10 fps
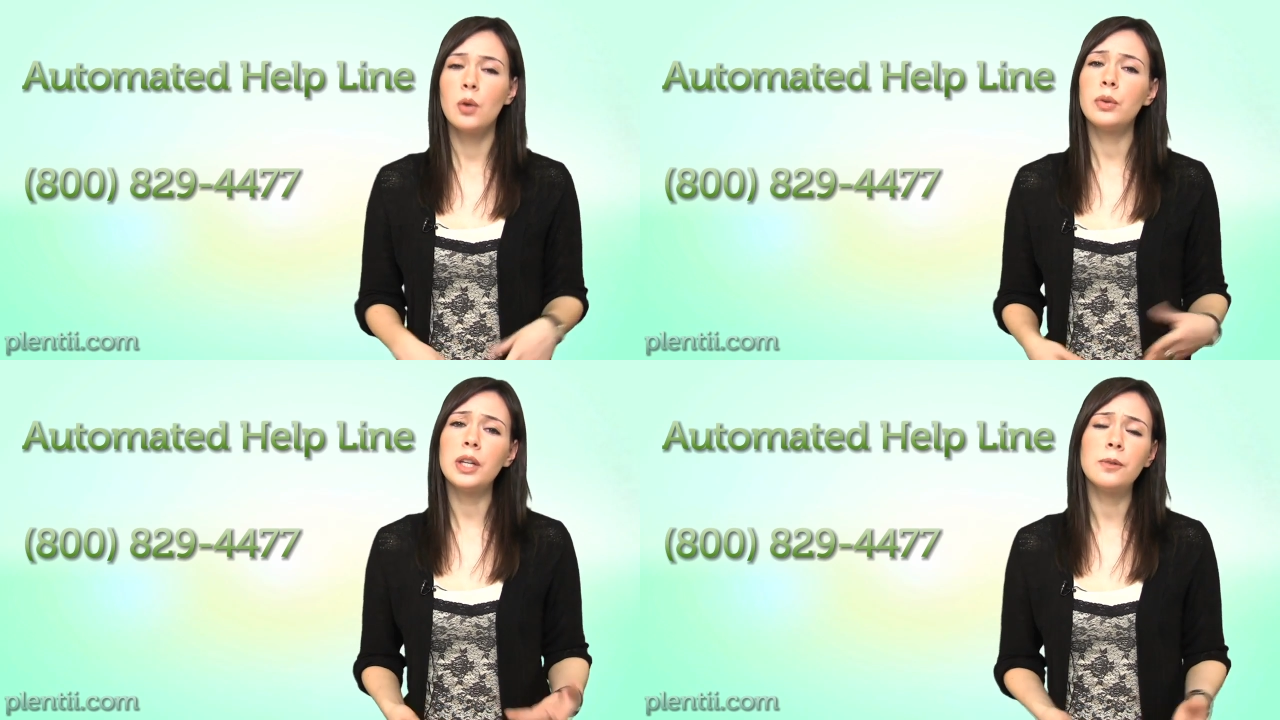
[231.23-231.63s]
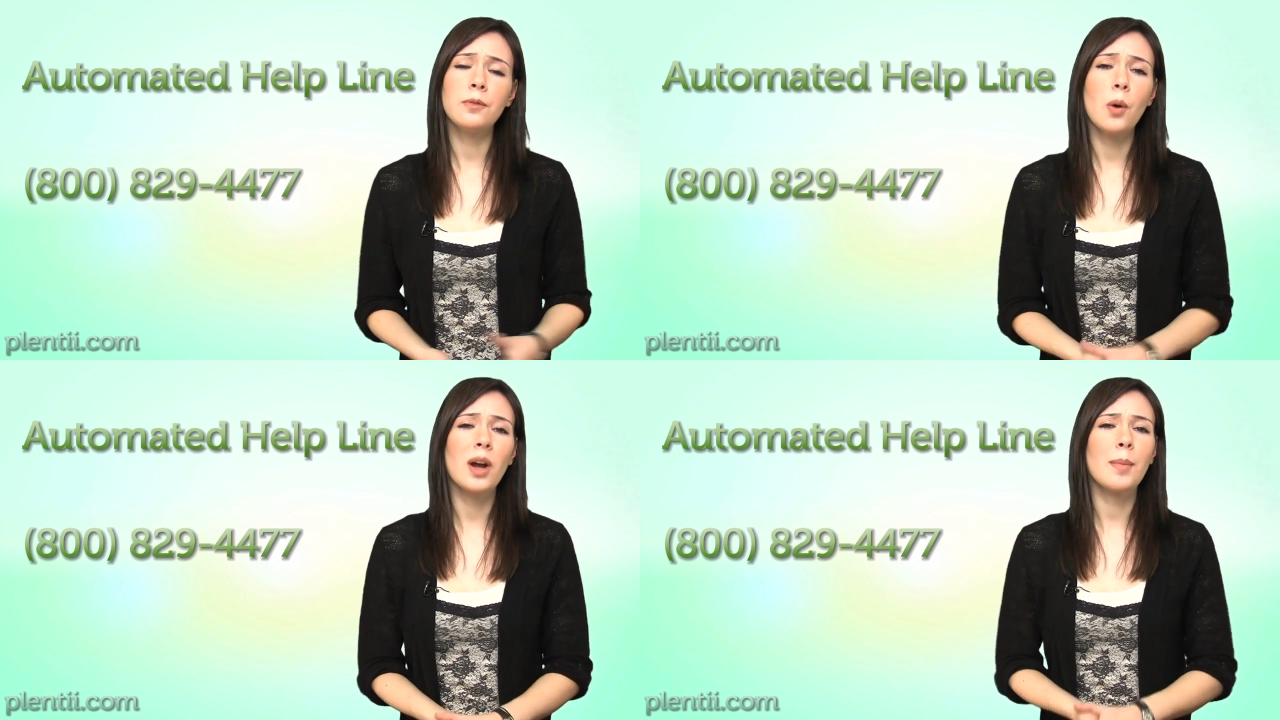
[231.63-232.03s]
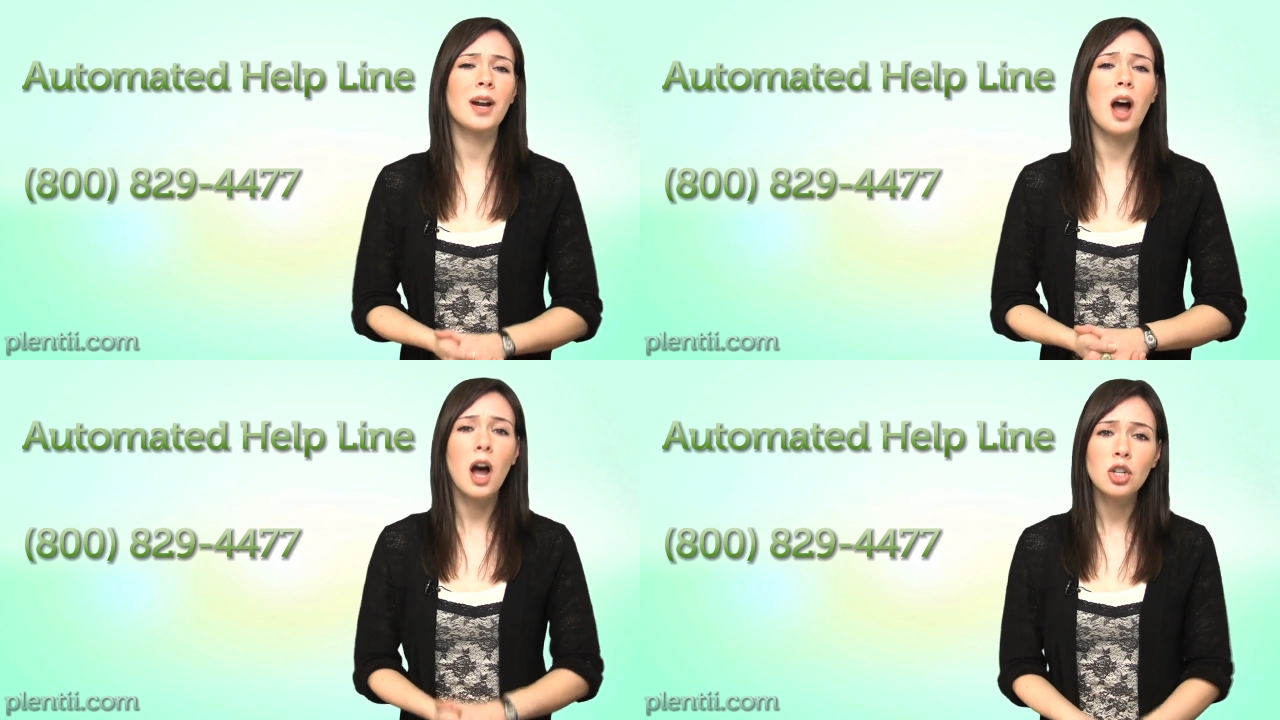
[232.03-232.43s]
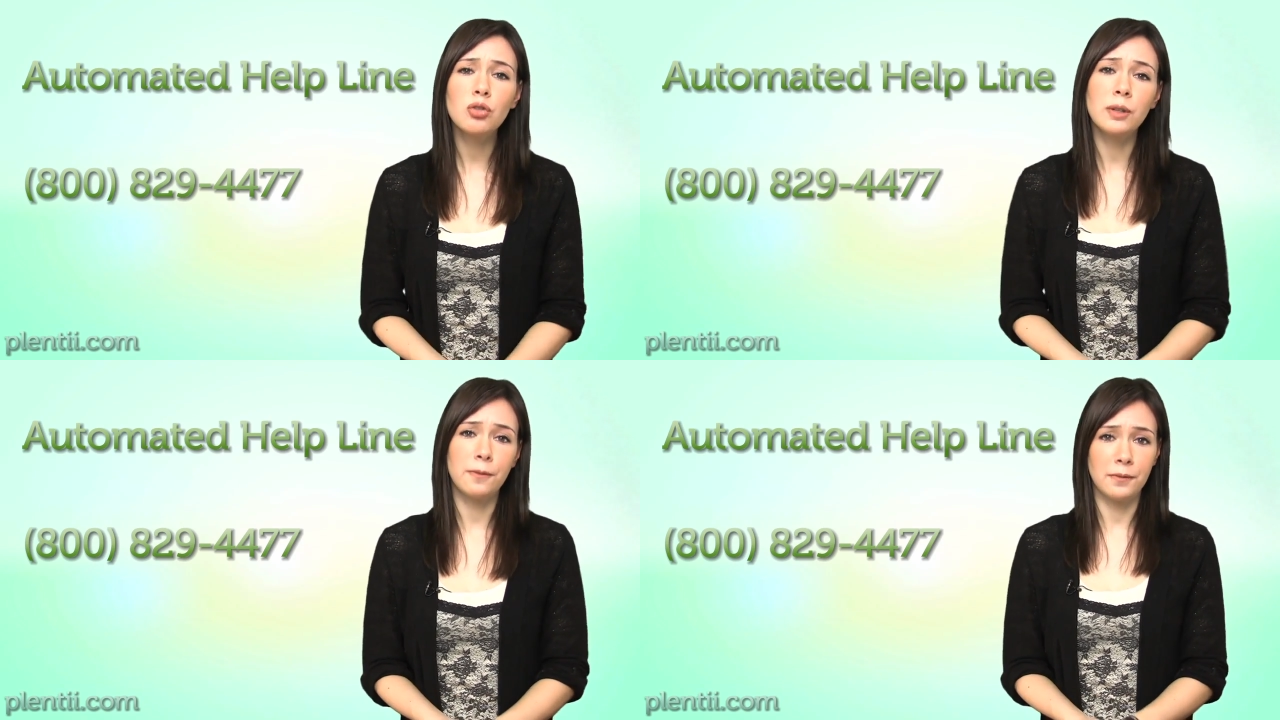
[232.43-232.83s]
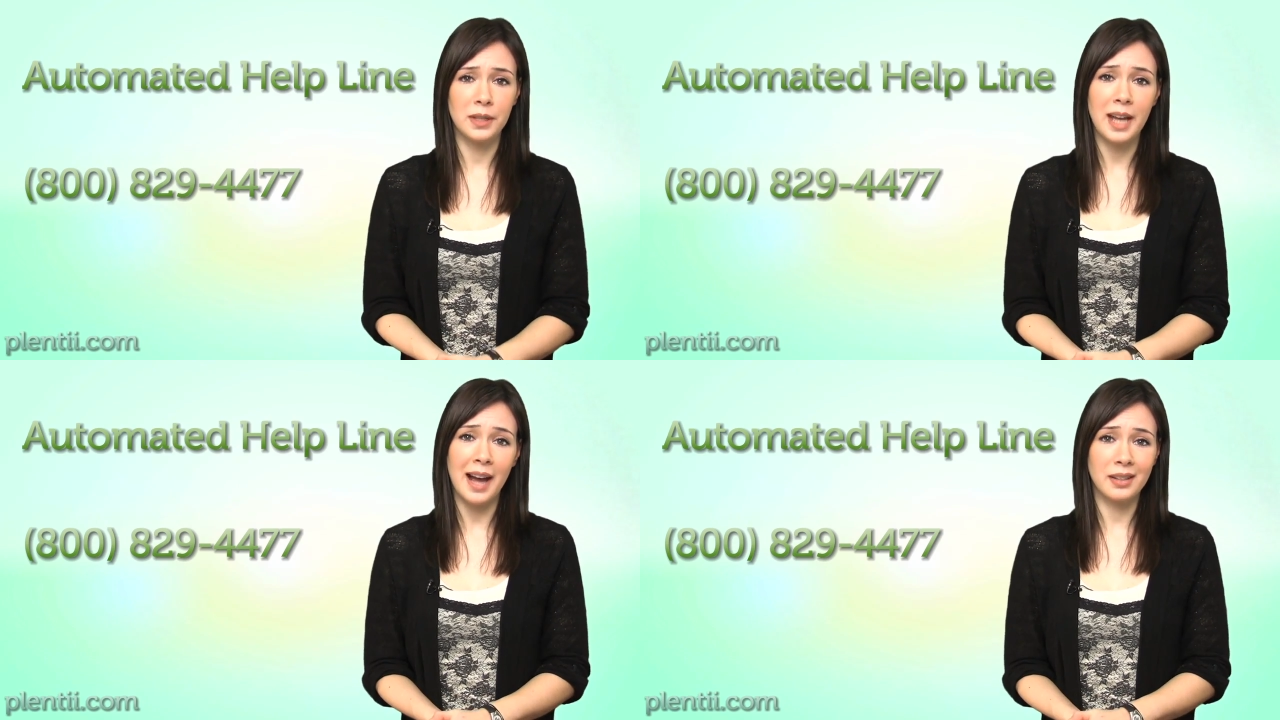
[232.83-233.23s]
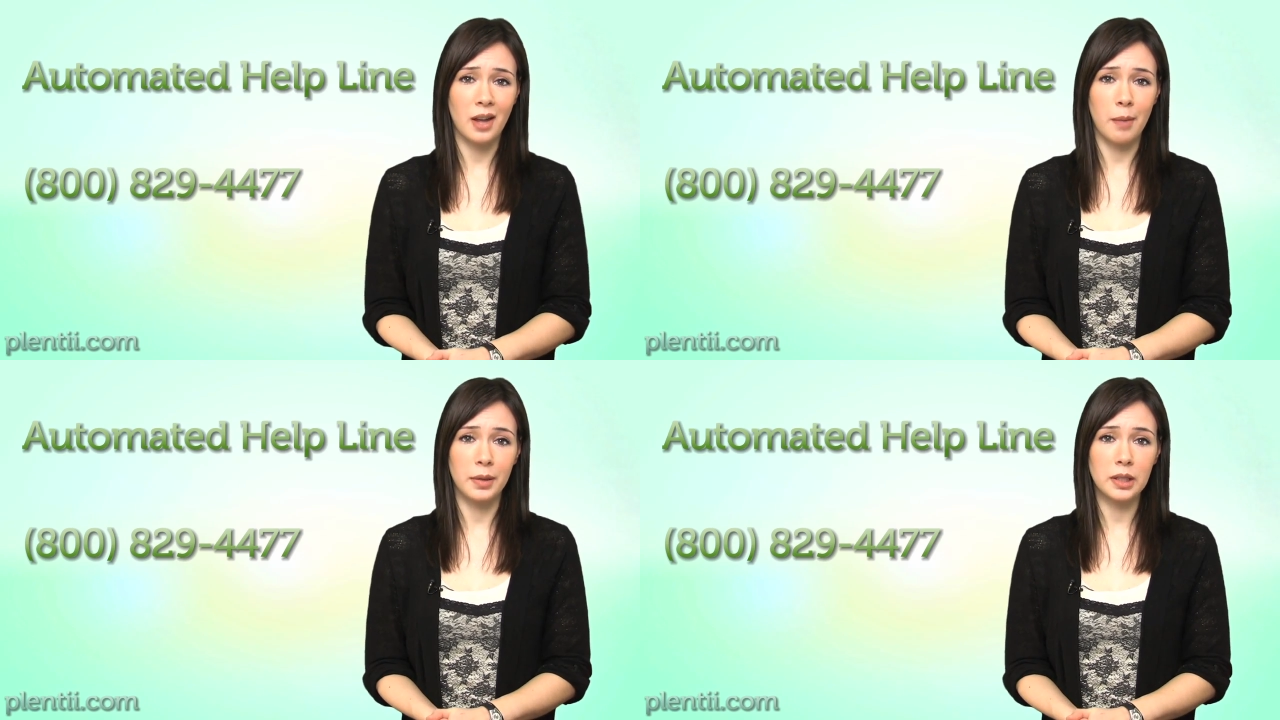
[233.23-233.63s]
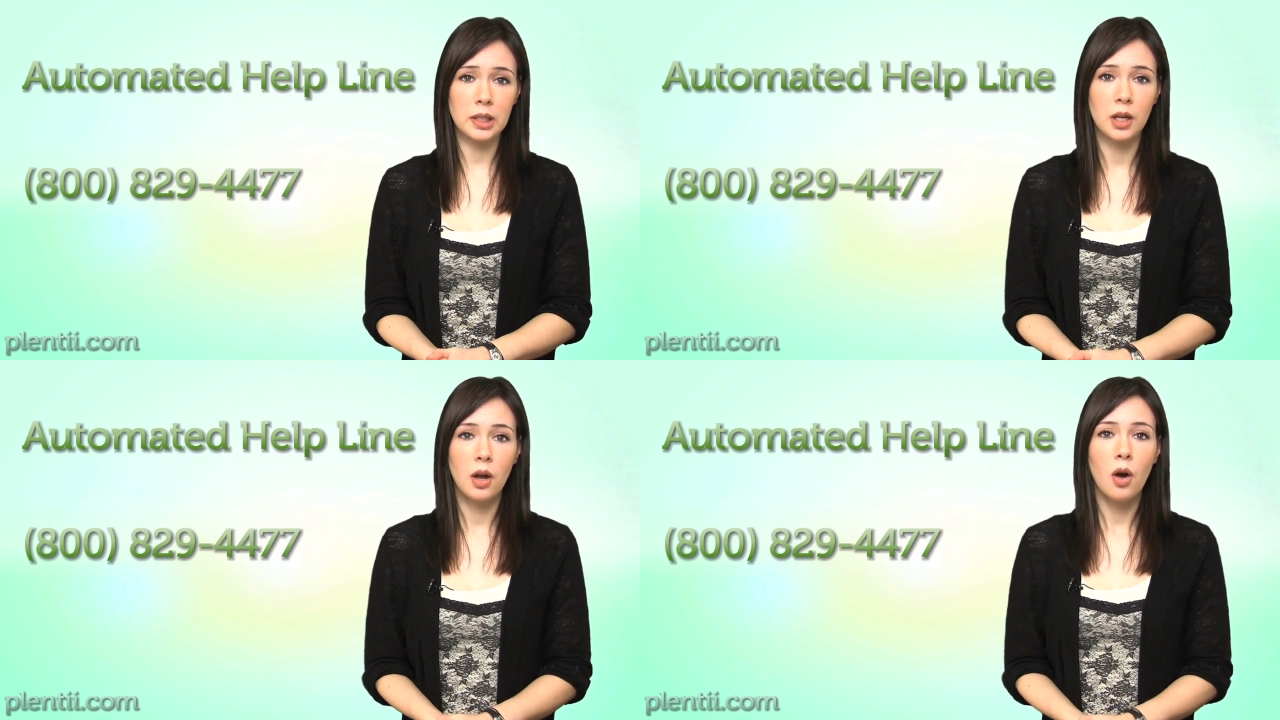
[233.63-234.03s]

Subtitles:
with info on about 150 tax topics.